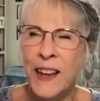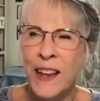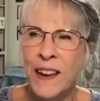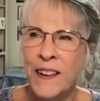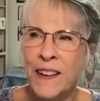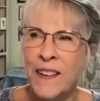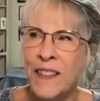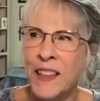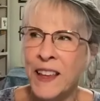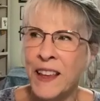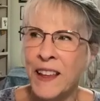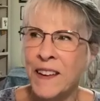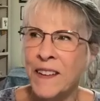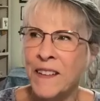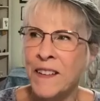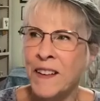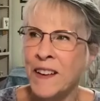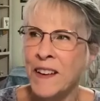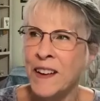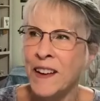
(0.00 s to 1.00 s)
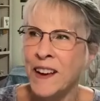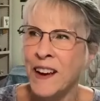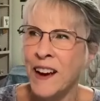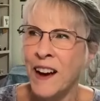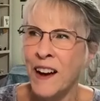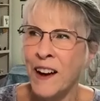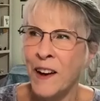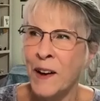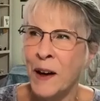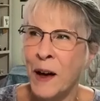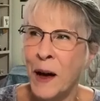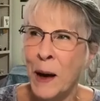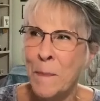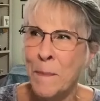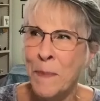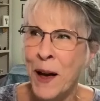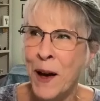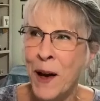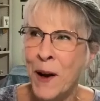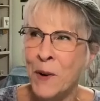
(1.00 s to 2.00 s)
And then
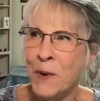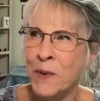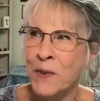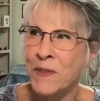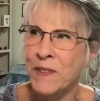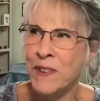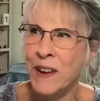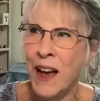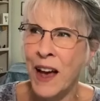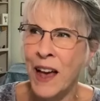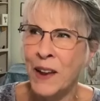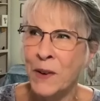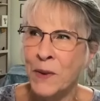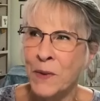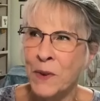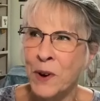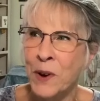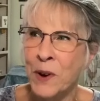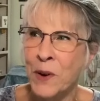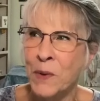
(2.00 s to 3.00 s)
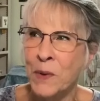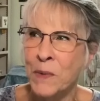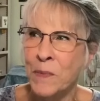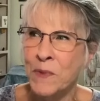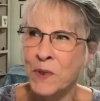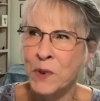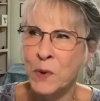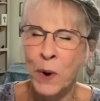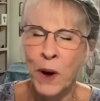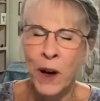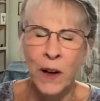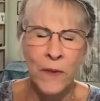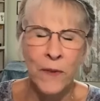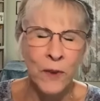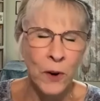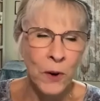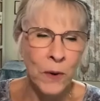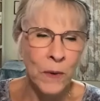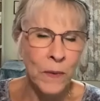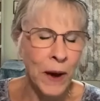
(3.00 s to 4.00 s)
about, I don't know, 12
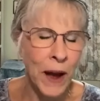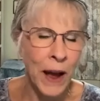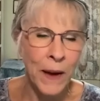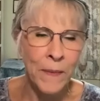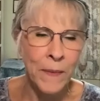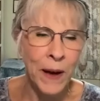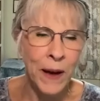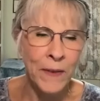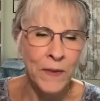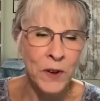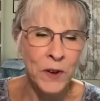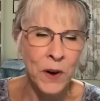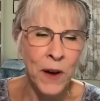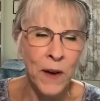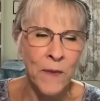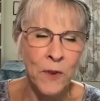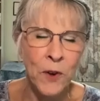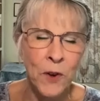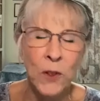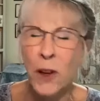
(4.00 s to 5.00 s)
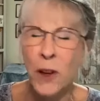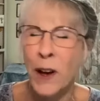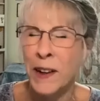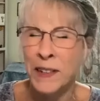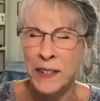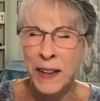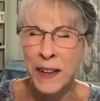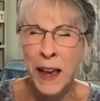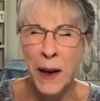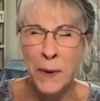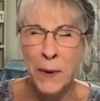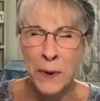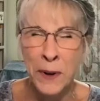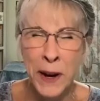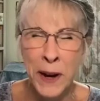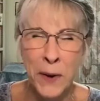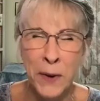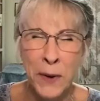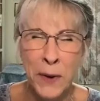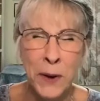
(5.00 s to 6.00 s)
or I've lost count
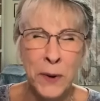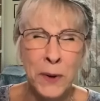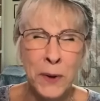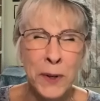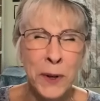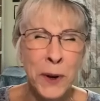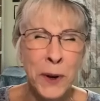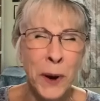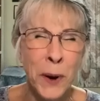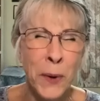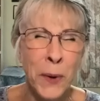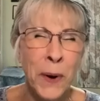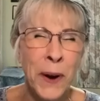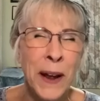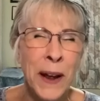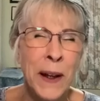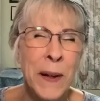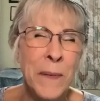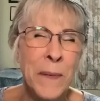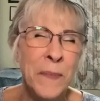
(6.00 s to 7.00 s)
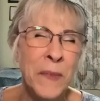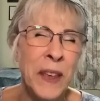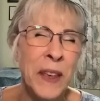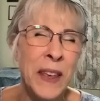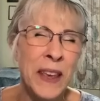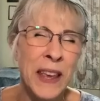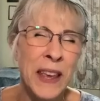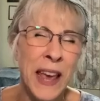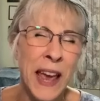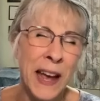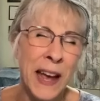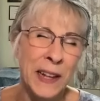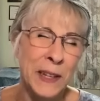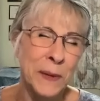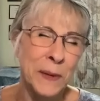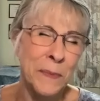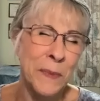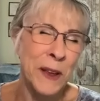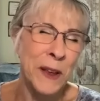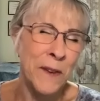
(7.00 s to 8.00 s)
now, years ago, he
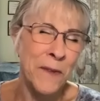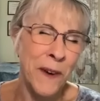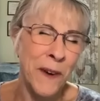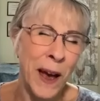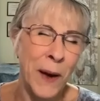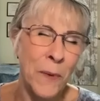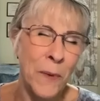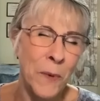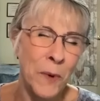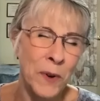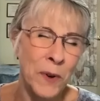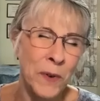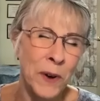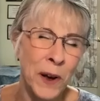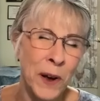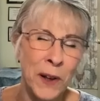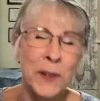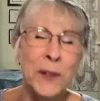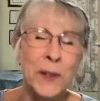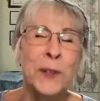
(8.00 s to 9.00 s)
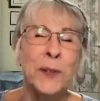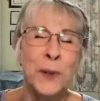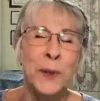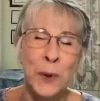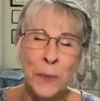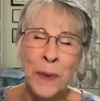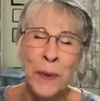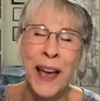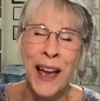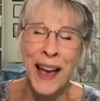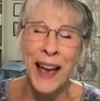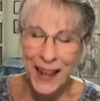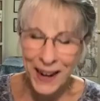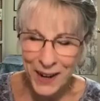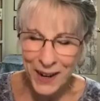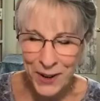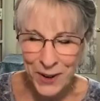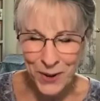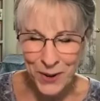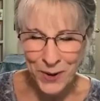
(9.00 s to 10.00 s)
asked me if I would assume
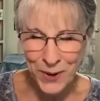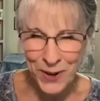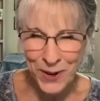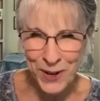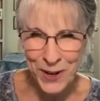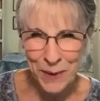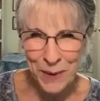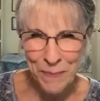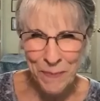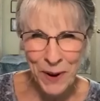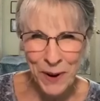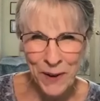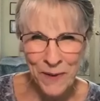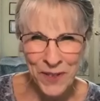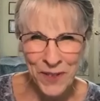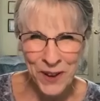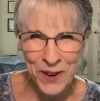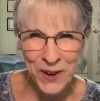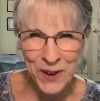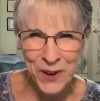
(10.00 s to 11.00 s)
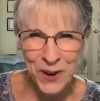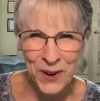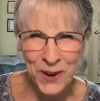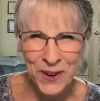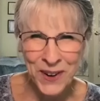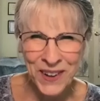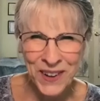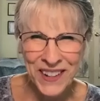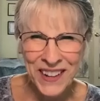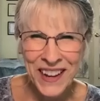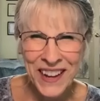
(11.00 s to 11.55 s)
editorship of the journal.